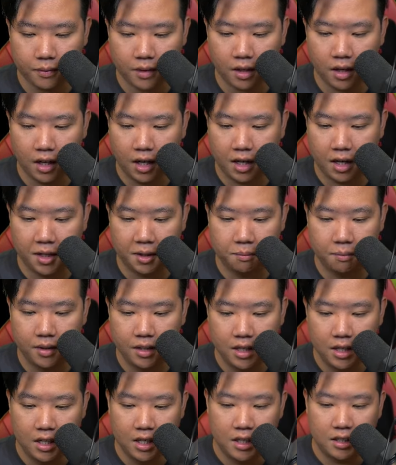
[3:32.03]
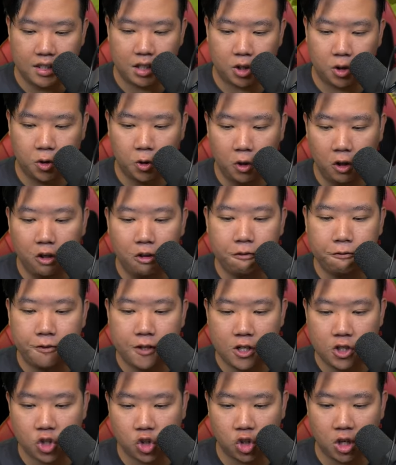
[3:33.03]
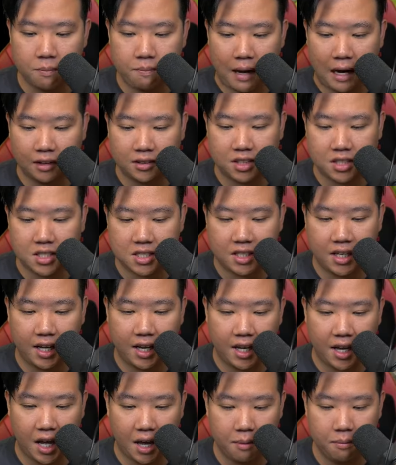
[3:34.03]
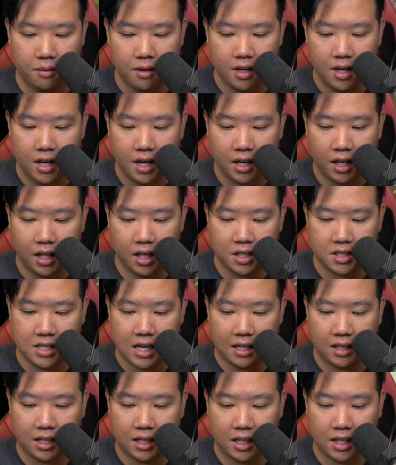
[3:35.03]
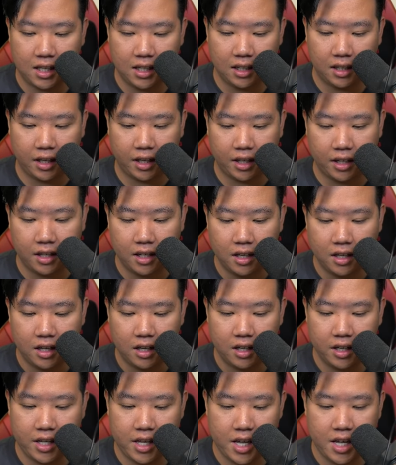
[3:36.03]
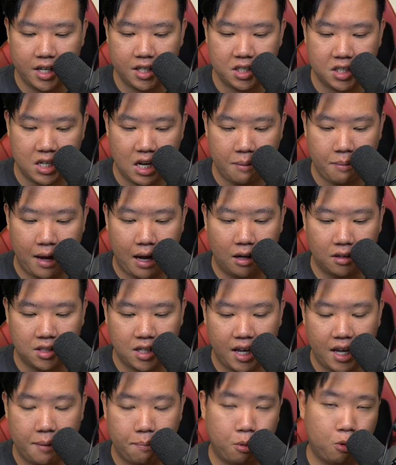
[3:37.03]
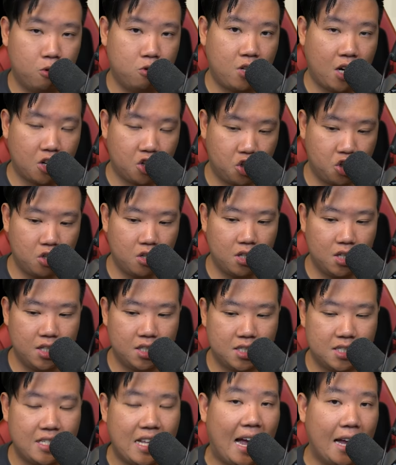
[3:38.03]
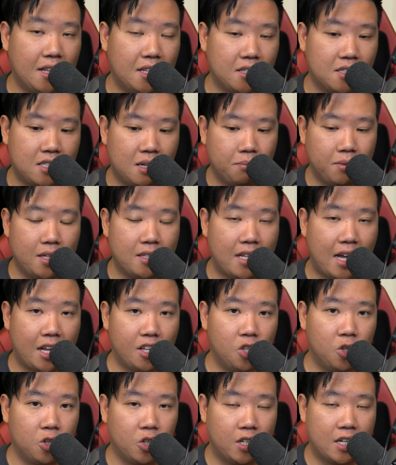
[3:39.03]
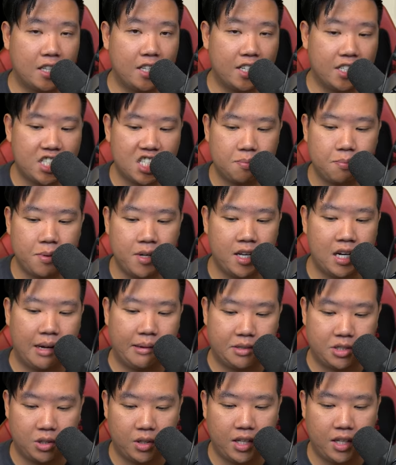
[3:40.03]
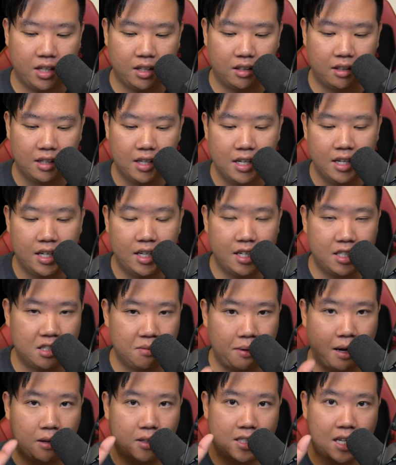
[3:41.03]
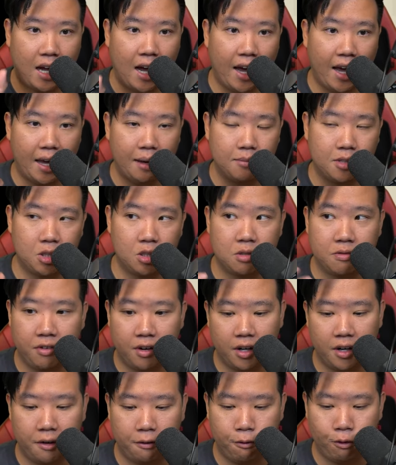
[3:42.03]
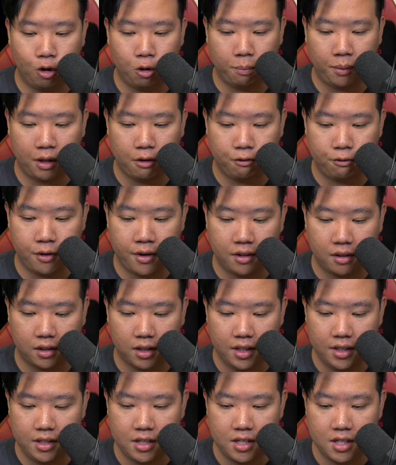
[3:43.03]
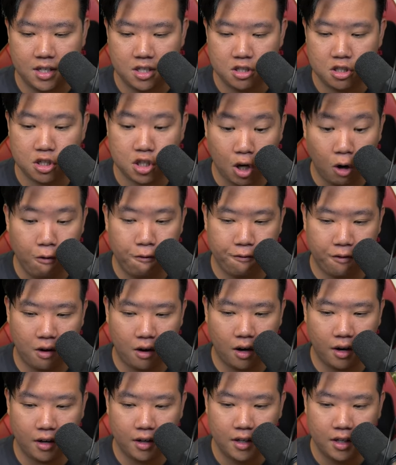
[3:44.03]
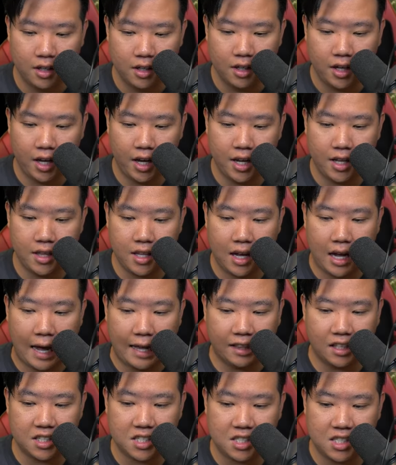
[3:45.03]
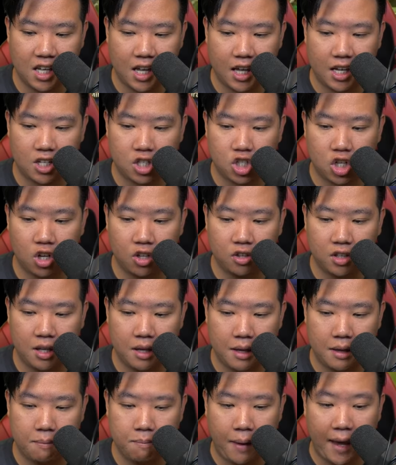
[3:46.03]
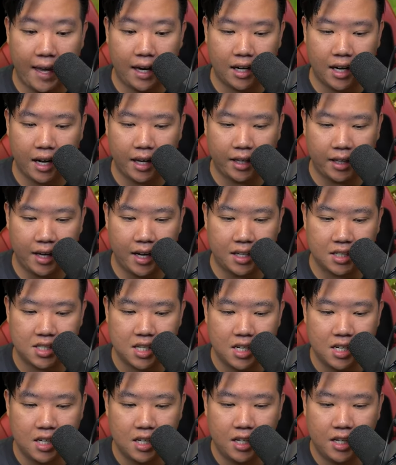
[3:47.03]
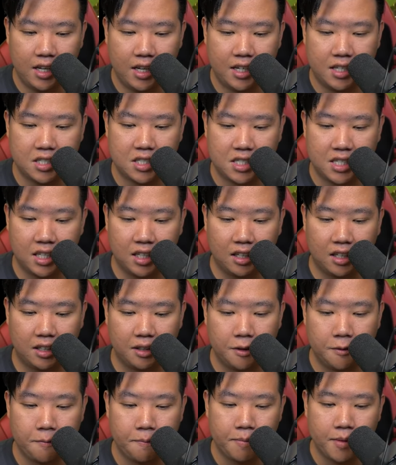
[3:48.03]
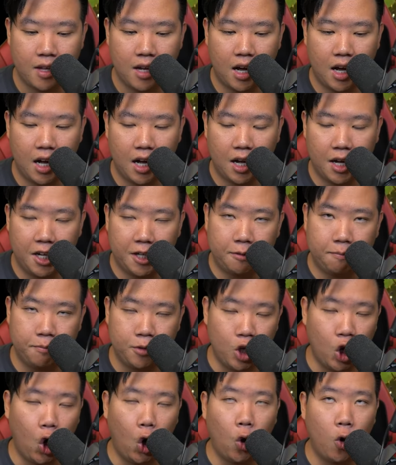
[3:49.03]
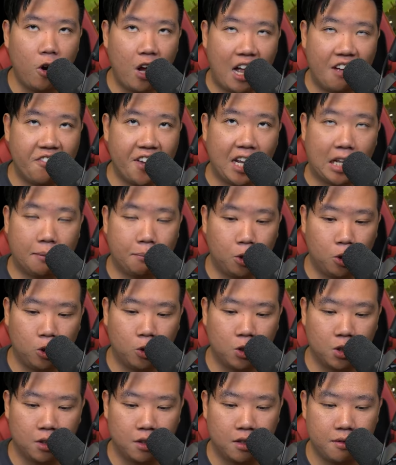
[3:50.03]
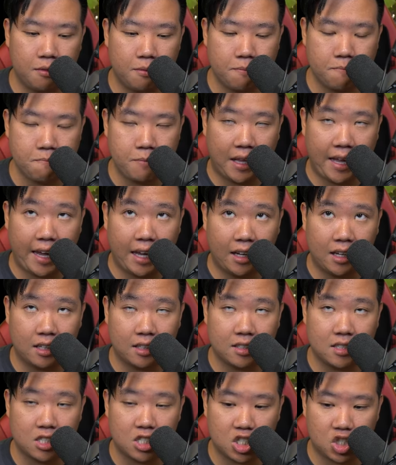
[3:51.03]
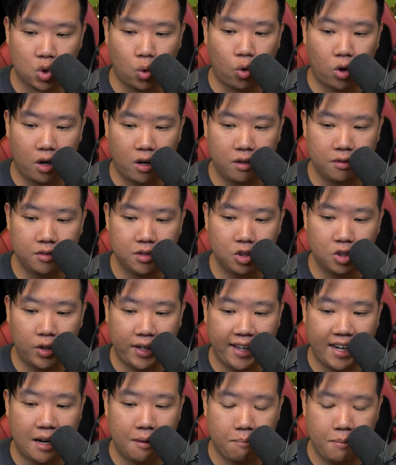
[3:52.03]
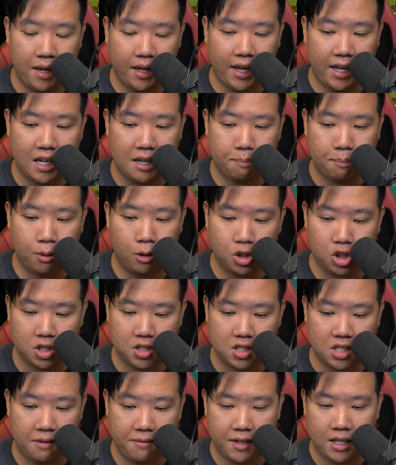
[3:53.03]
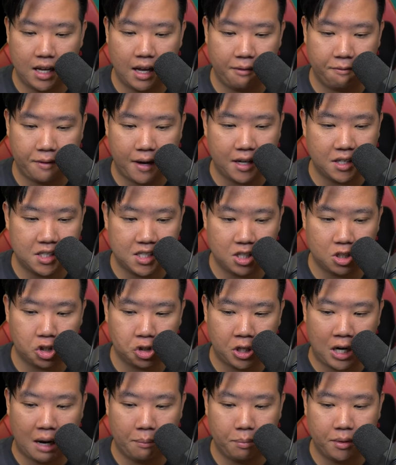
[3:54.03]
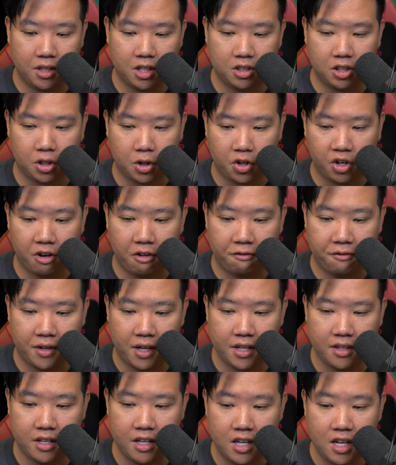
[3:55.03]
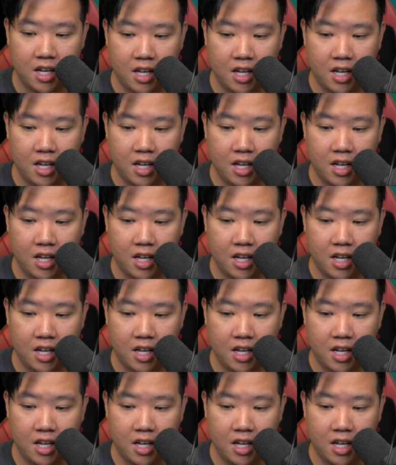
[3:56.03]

The cool feature about this game is that the healing is about a production. It's not something that you're going to need speed ups to heal. It's about time. So it's very free to play friendly so far. And at this stage on the beta, I guess, it is still no available like store. You cannot make any purchase. Even if I see the shop in here, the growth fund